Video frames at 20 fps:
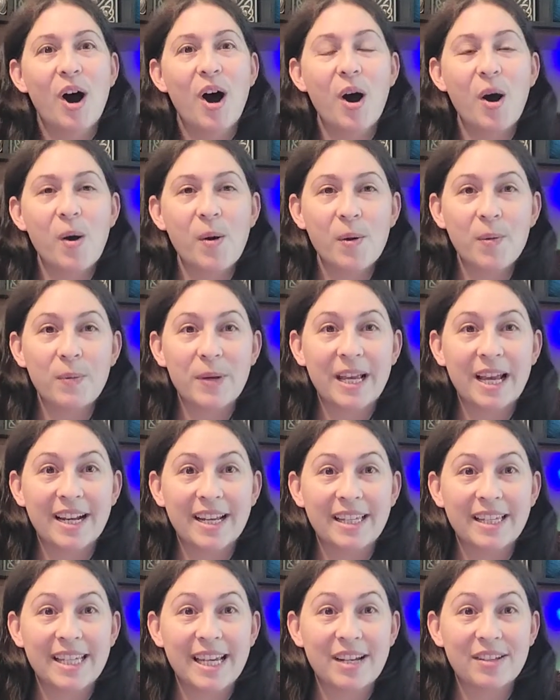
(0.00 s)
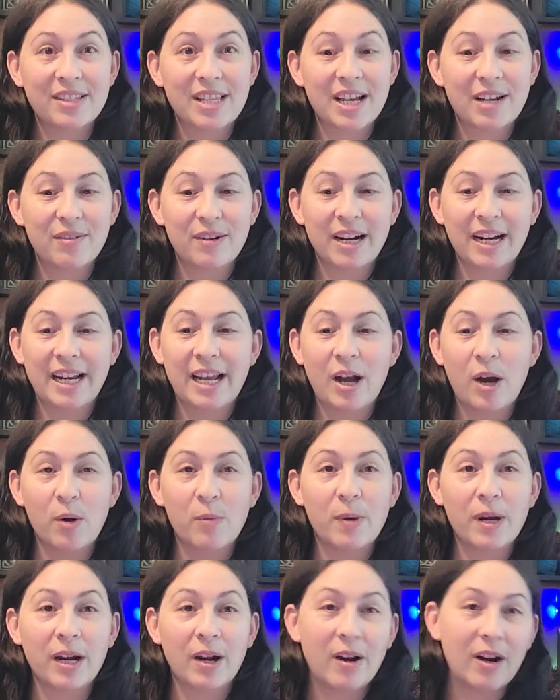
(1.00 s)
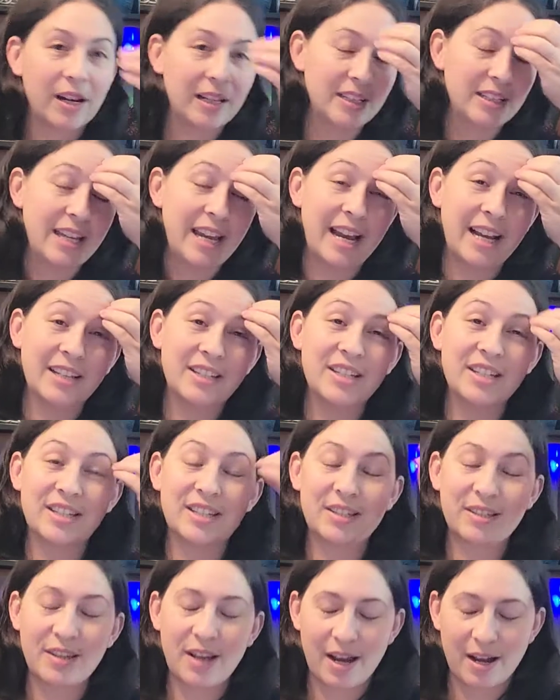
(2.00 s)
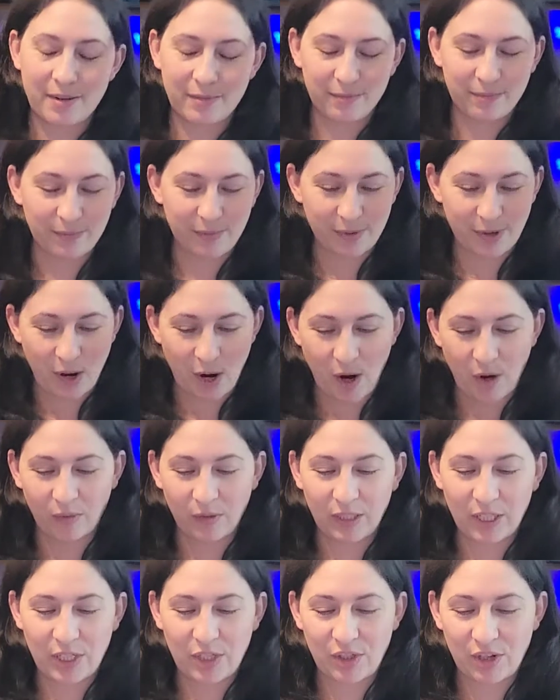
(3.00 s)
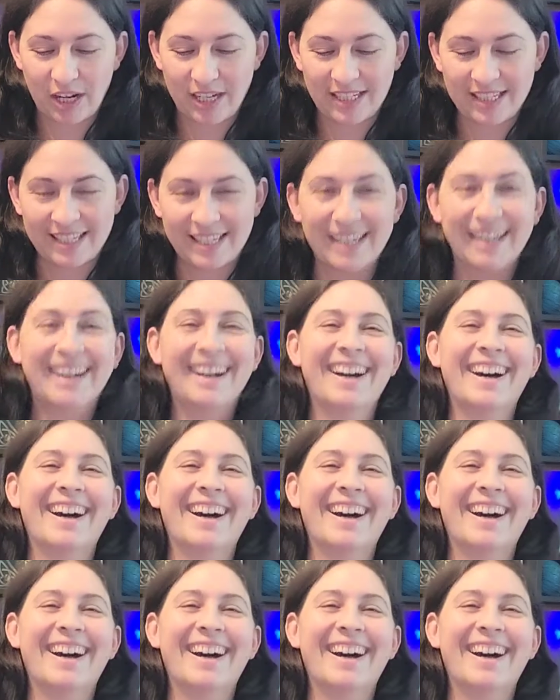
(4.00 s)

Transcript: Oh, and we got to get the outside ready. Oh my God. Yeah, just, I'm really stressed.